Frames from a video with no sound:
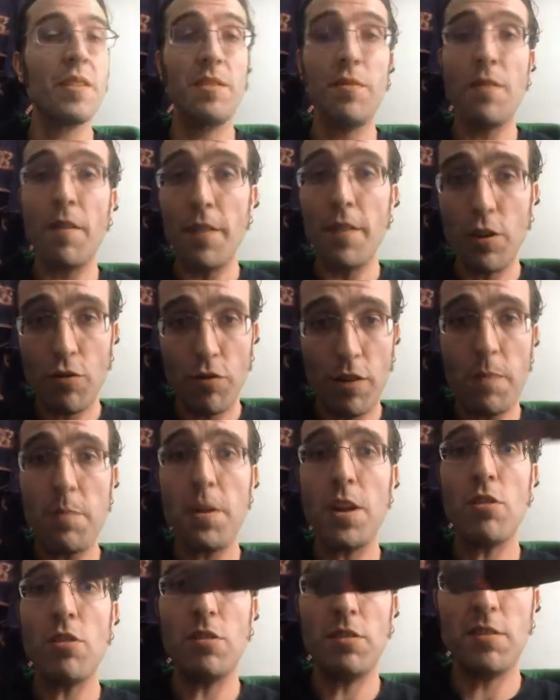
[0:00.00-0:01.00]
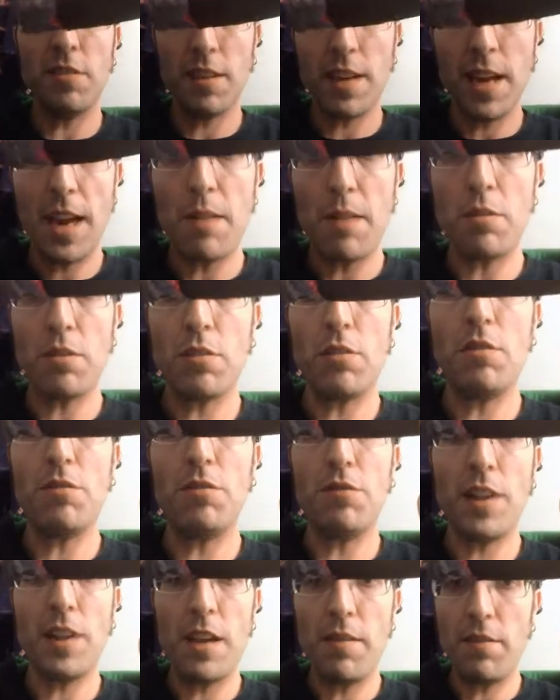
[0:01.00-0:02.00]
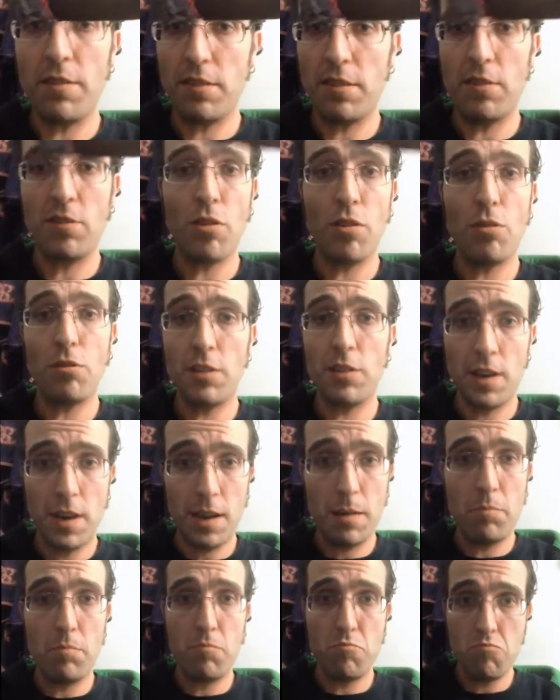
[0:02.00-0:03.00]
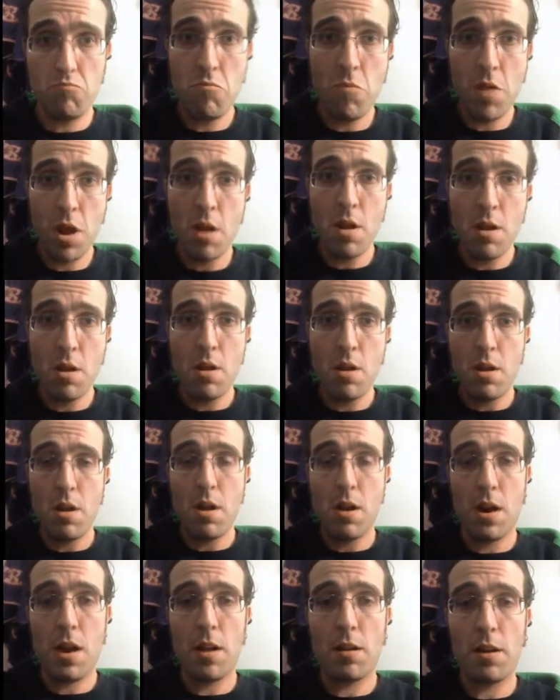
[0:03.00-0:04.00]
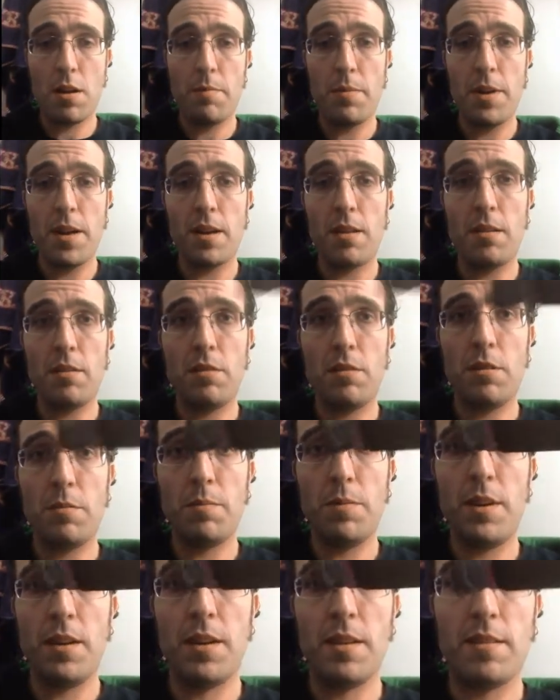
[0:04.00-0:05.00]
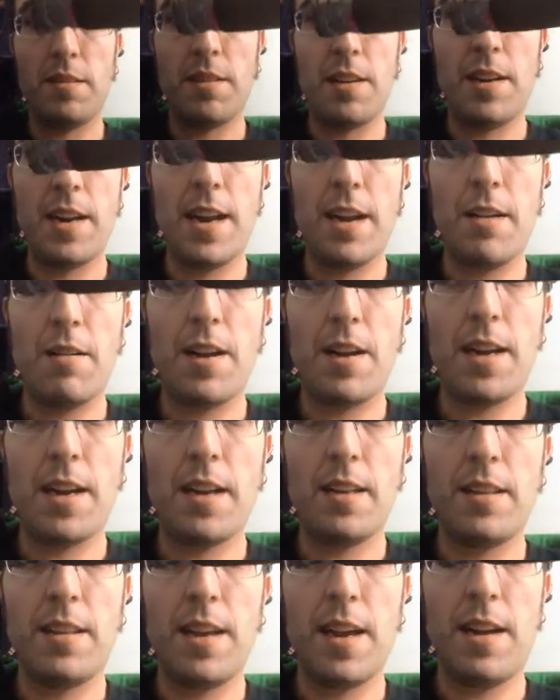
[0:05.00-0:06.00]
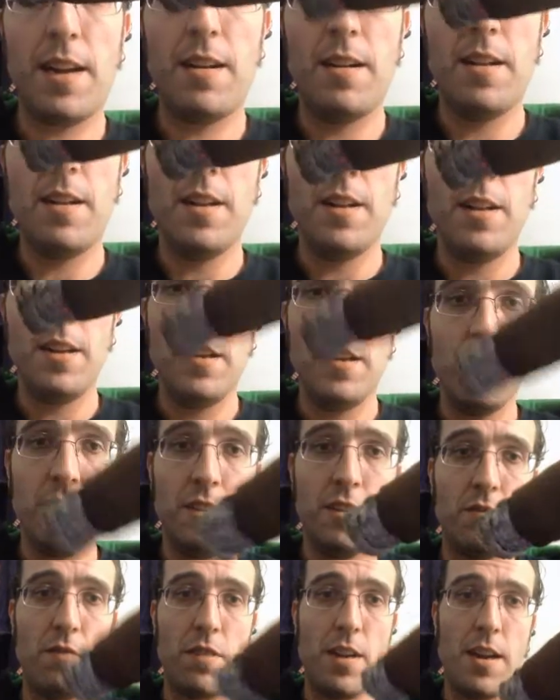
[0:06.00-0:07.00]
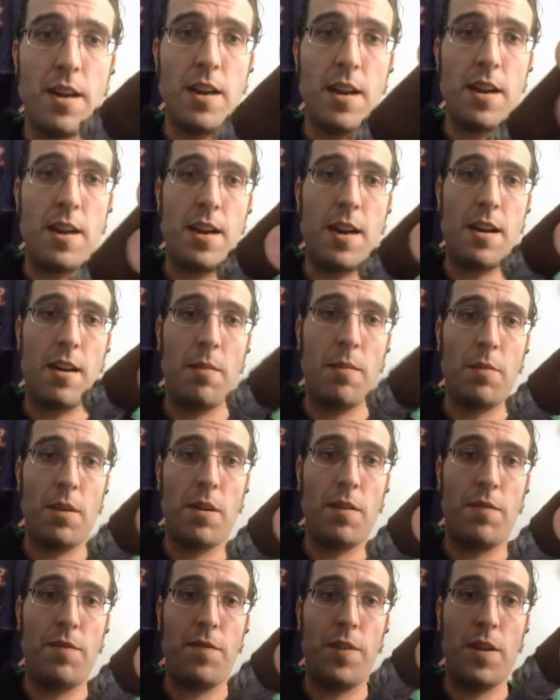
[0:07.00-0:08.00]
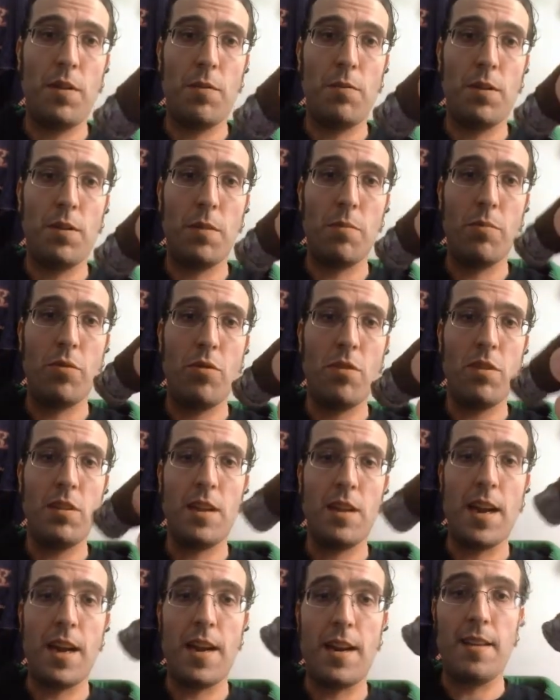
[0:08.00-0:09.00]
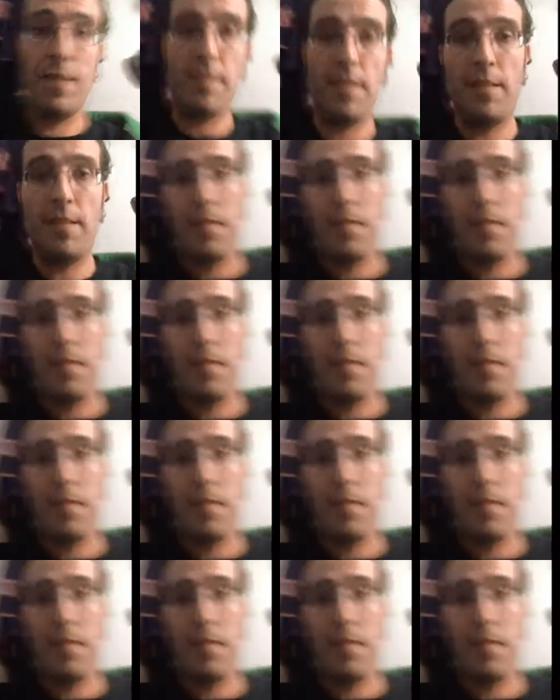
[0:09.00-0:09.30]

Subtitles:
It's a very creamy, good cigar with good flavors. It's holding up. And I'll come back in a little bit. So now I got that straight, and now I'm going to feel where the burn line is.